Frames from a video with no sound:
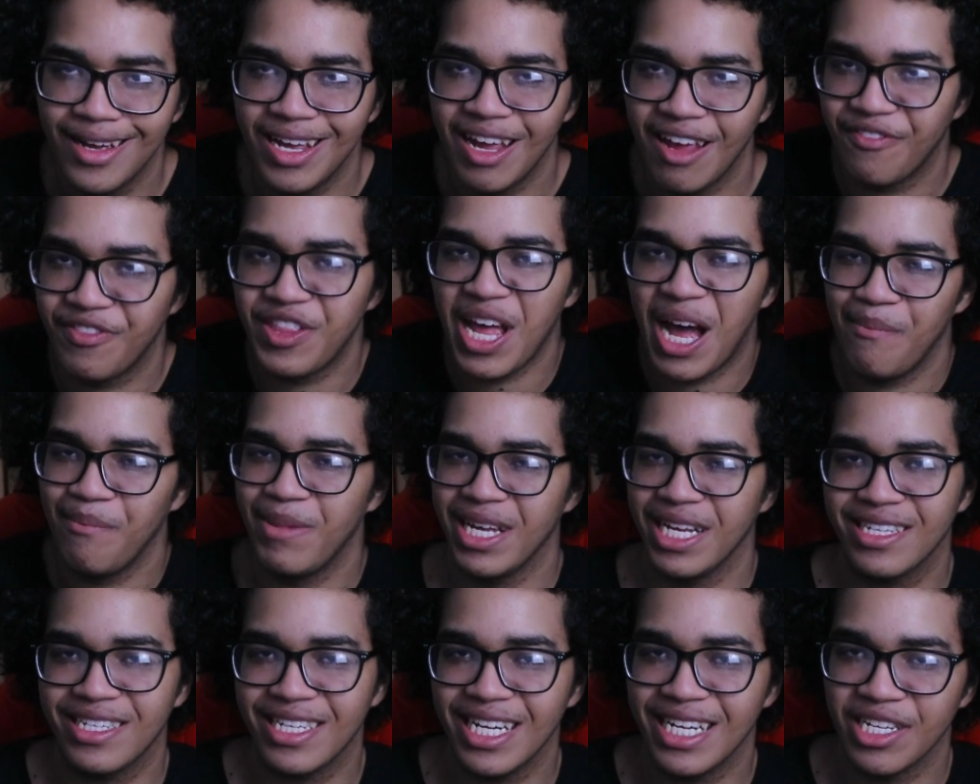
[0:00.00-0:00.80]
If that
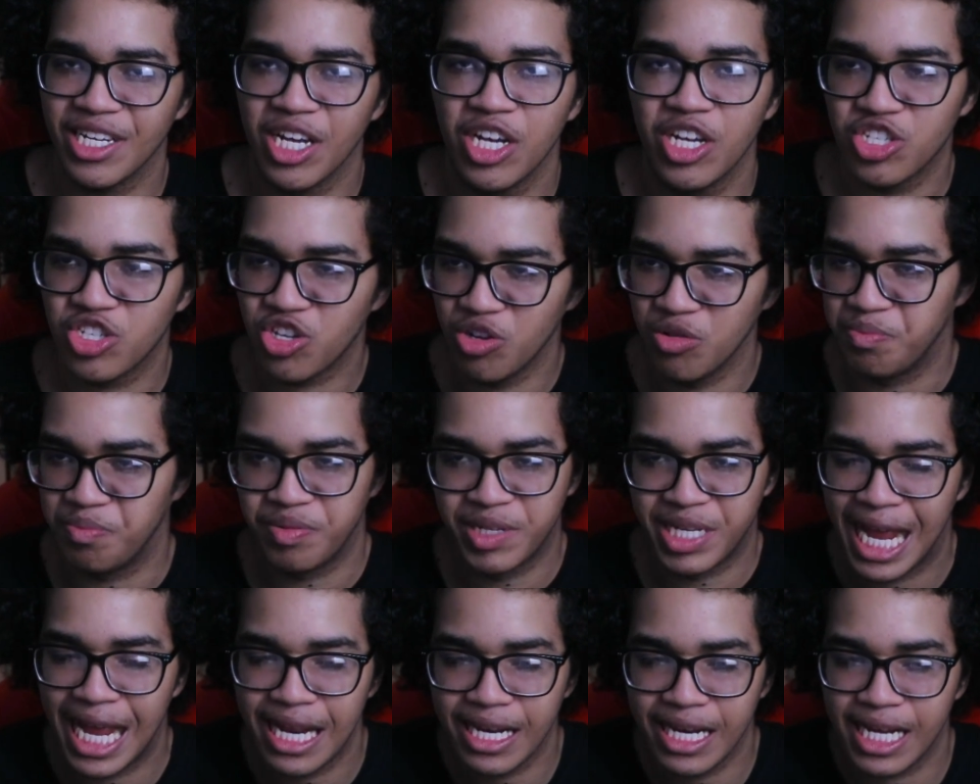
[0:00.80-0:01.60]
makes sense. So
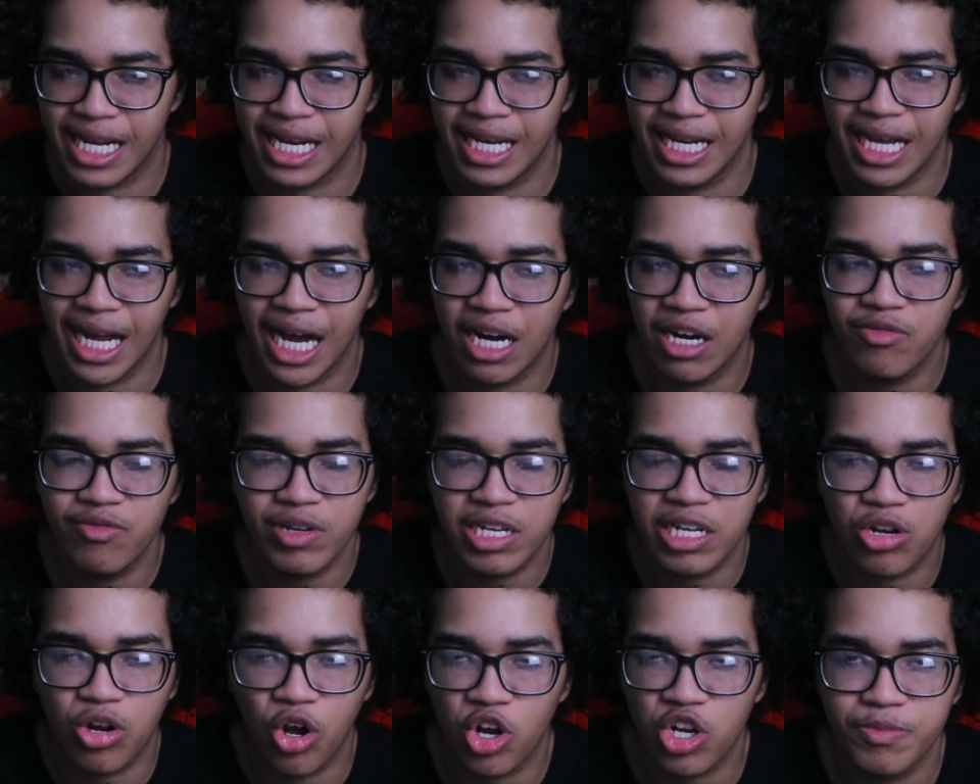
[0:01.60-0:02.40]
technically, I don't
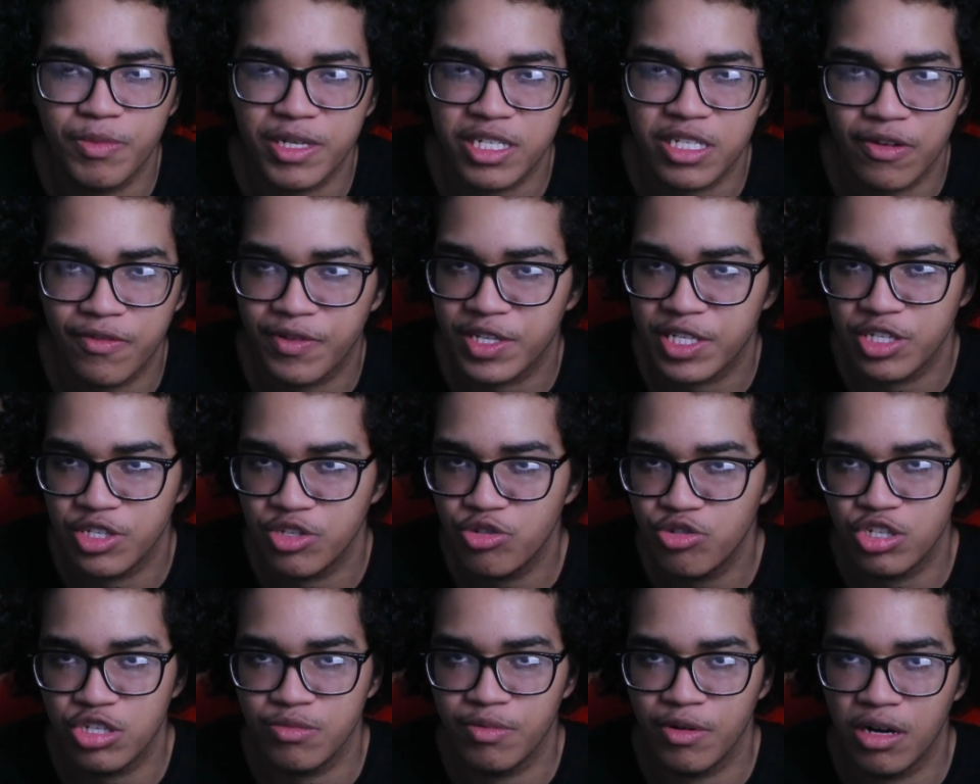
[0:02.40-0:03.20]
really class myself as a
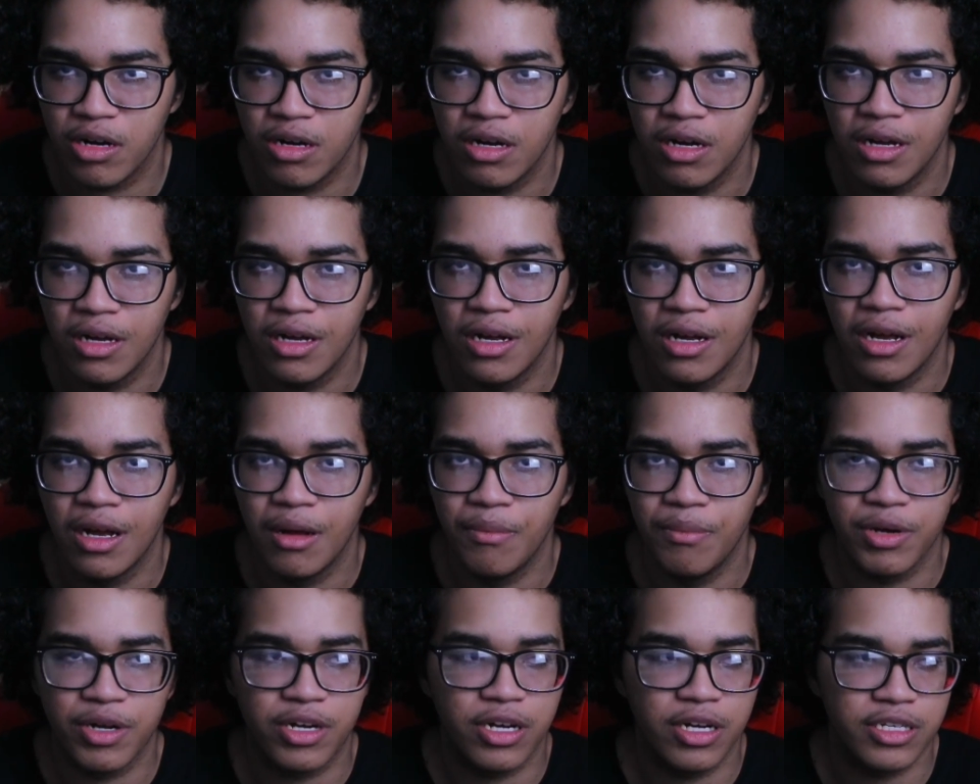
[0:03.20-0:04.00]
YouTuber
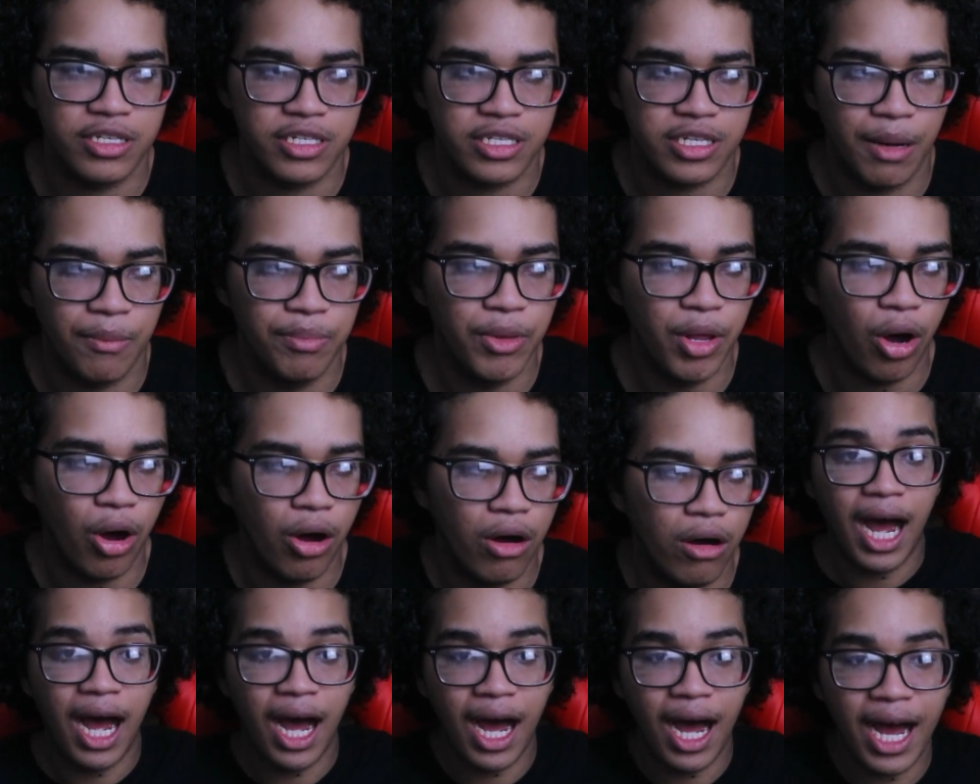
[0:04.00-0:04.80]
because I'm
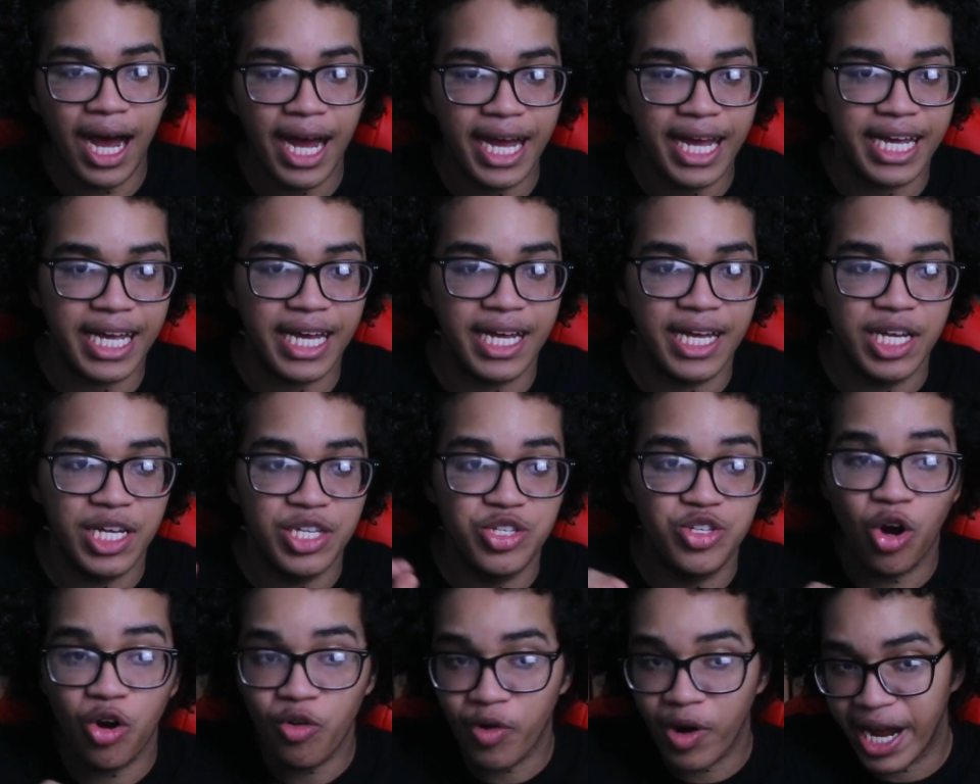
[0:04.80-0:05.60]
not. Hi,
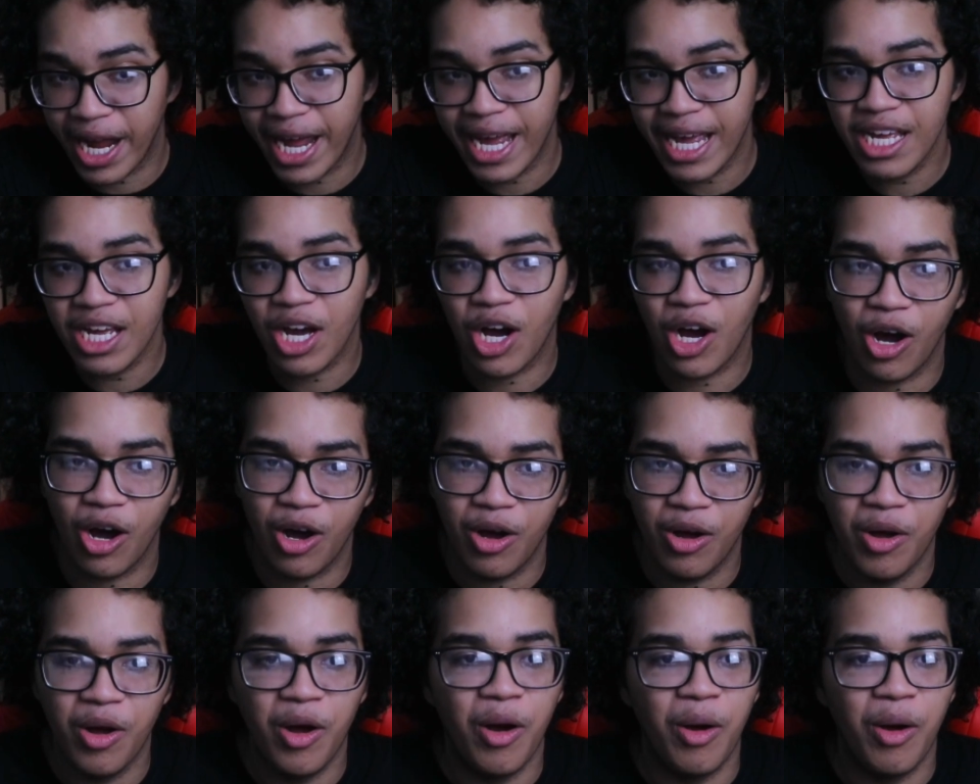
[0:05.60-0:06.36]
you're a hater.